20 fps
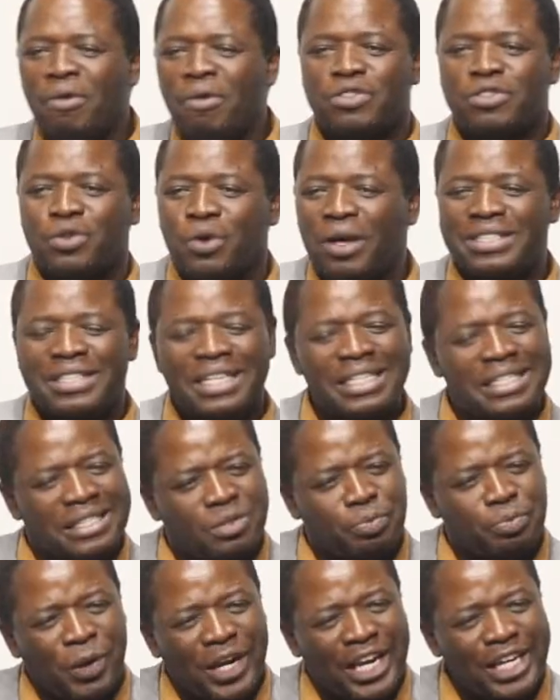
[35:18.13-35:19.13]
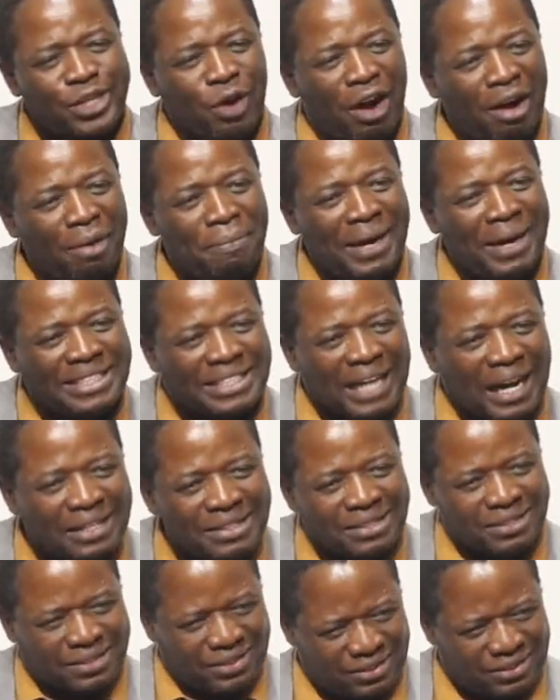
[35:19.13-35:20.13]
moves God is spiritual
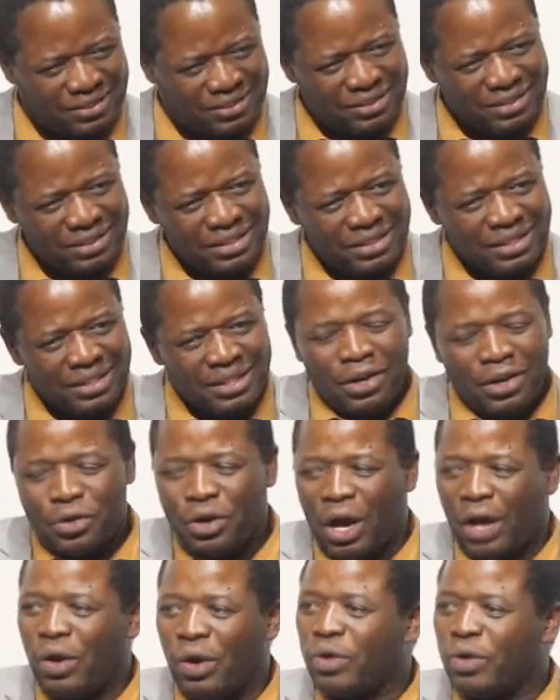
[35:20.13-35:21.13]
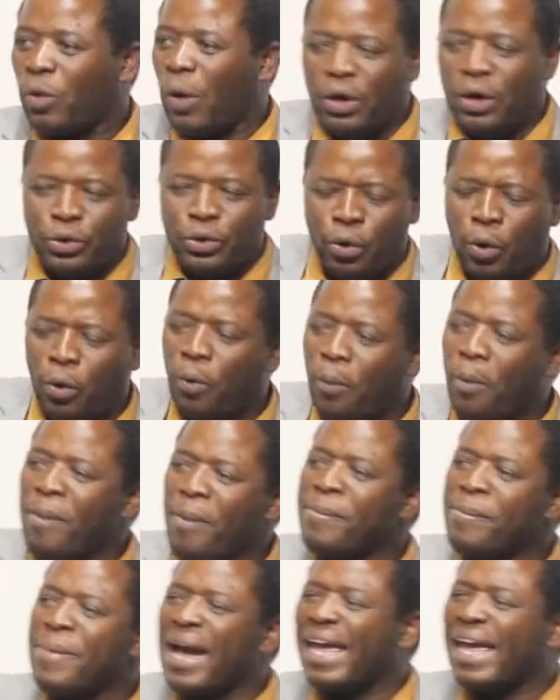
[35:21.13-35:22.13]
matters. You are not going
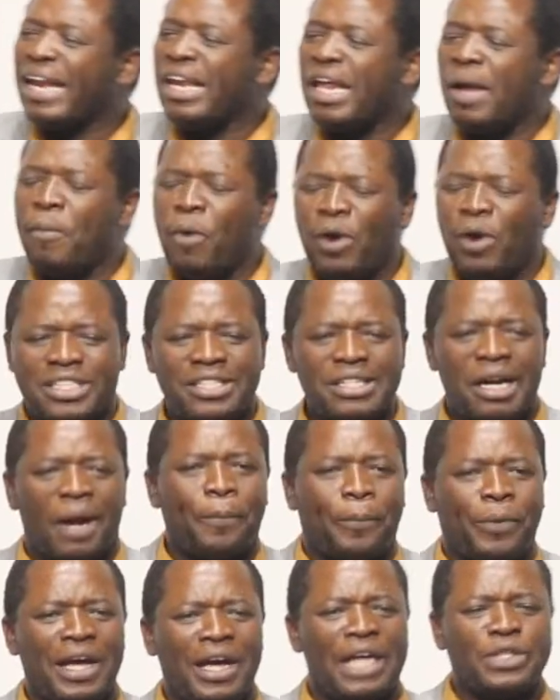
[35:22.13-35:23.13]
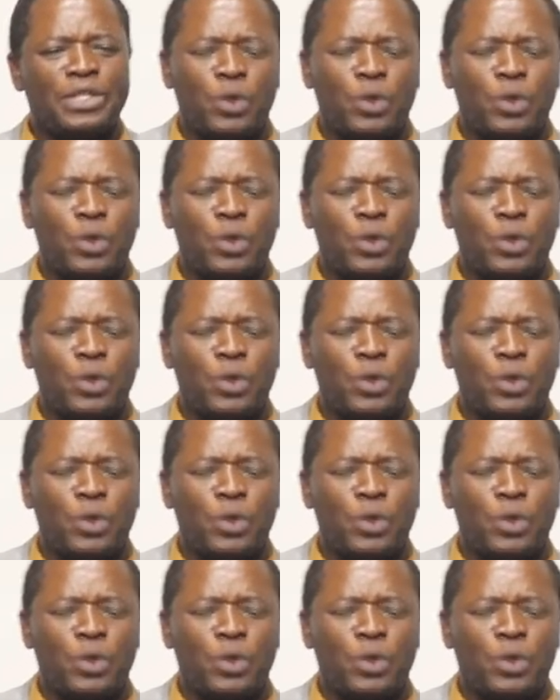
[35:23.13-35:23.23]
to make an emotional prayer